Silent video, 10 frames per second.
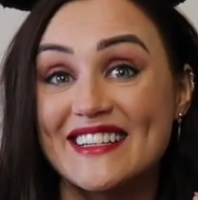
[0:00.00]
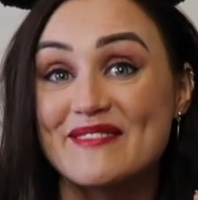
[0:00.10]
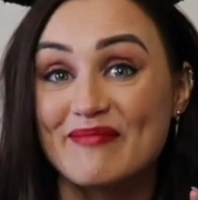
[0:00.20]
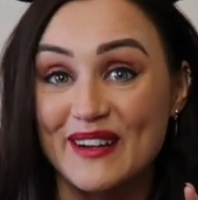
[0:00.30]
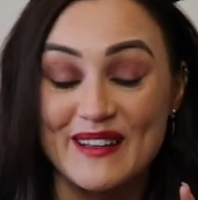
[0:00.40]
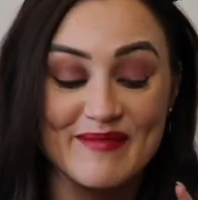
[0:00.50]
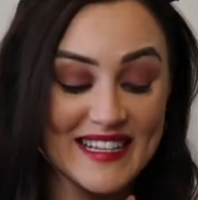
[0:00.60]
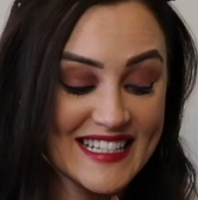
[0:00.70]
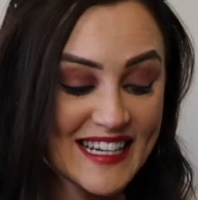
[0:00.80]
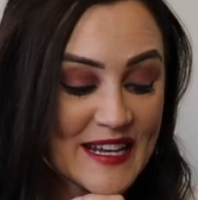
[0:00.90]
It's pretty
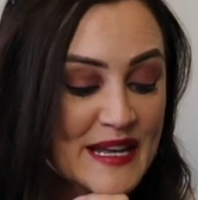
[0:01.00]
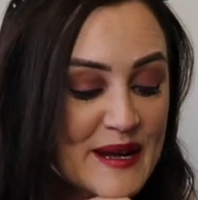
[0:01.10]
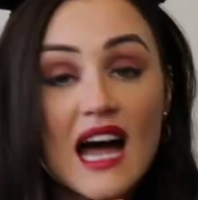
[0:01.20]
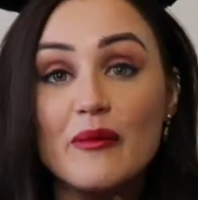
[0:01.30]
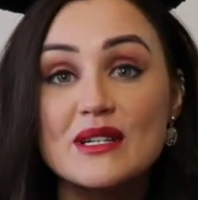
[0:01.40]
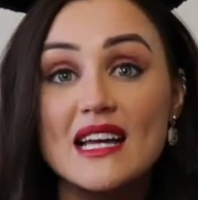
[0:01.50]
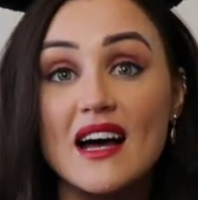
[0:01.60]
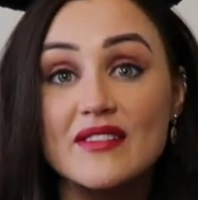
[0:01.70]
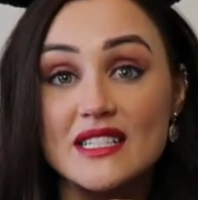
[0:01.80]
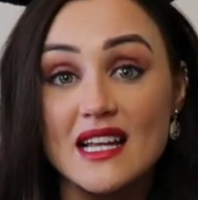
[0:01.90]
amazing. I want to
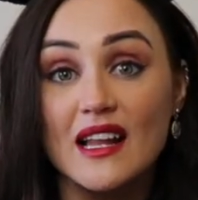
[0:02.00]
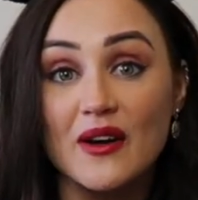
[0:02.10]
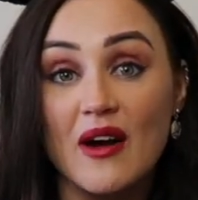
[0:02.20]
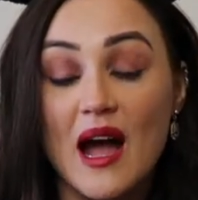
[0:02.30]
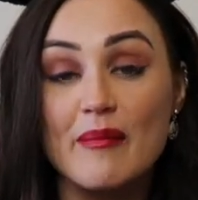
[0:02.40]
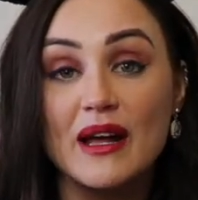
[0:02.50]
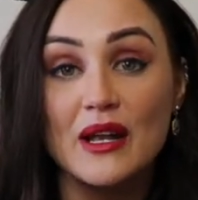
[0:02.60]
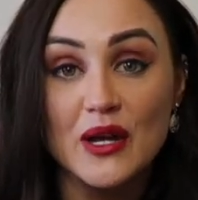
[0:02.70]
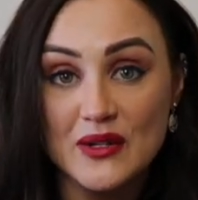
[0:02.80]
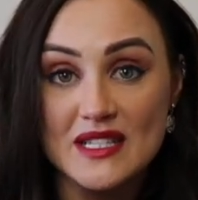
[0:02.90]
have Nutella crepe and
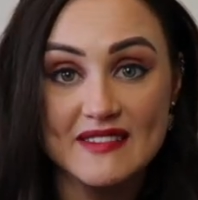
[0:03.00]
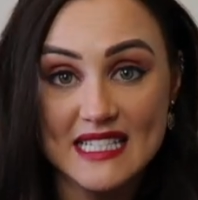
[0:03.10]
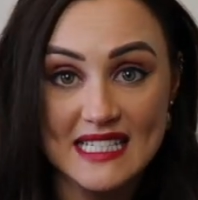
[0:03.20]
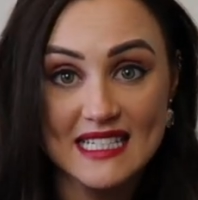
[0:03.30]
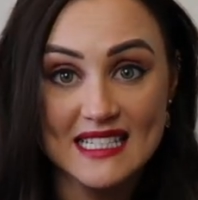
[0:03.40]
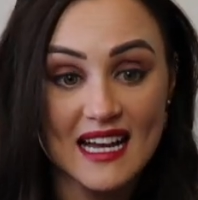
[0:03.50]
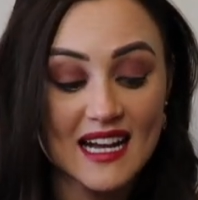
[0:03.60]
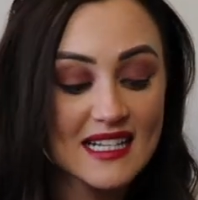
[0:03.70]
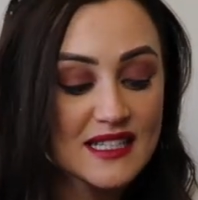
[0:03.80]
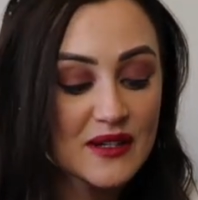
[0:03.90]
loads of Disney
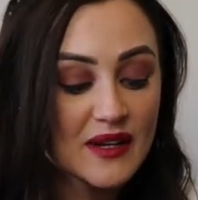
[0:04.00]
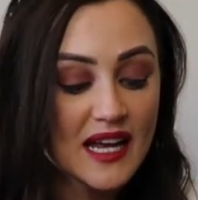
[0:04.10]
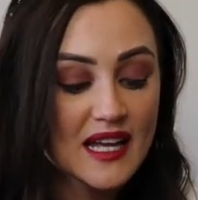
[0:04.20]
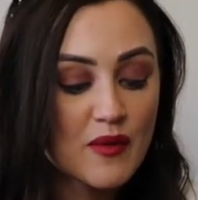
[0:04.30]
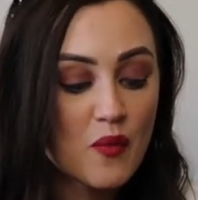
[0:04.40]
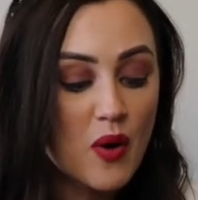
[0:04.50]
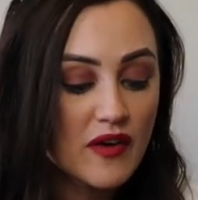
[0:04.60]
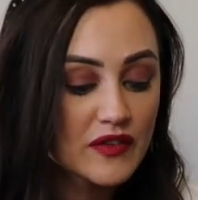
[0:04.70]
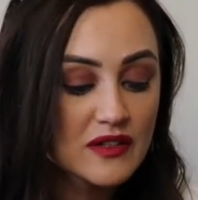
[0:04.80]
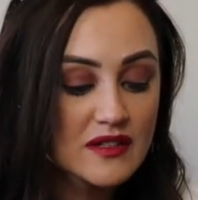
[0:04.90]
snacks, so like
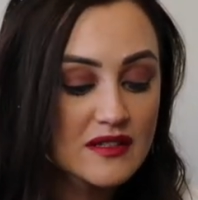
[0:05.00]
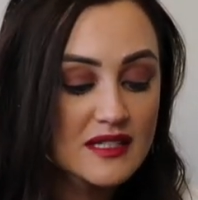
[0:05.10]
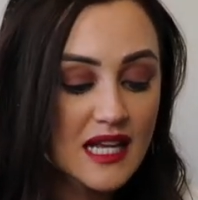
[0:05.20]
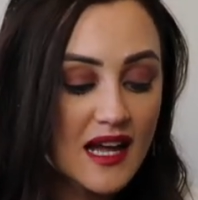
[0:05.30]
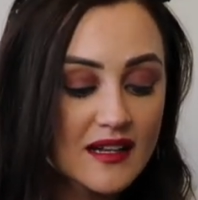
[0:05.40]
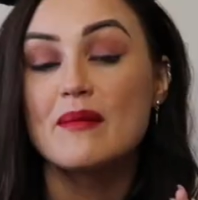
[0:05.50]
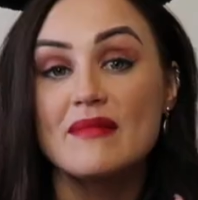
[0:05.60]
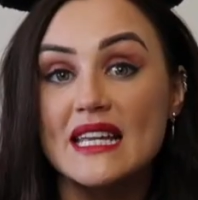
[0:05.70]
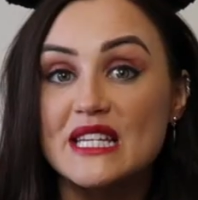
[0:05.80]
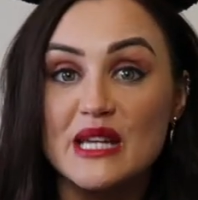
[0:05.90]
waffles and
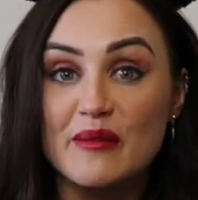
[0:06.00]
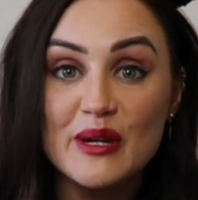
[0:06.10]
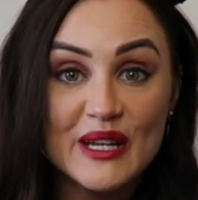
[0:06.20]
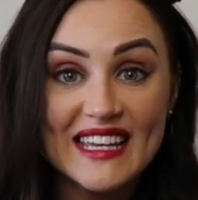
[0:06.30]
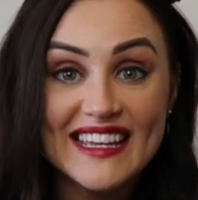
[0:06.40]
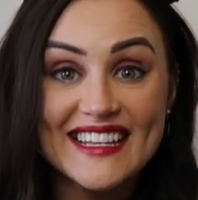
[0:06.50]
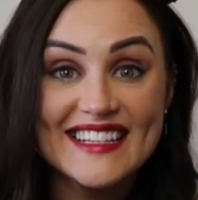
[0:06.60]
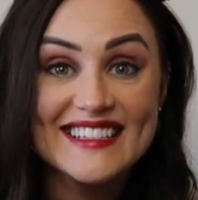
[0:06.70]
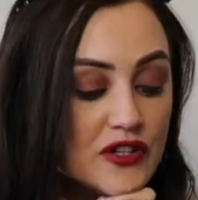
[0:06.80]
Mickey shaped cookies.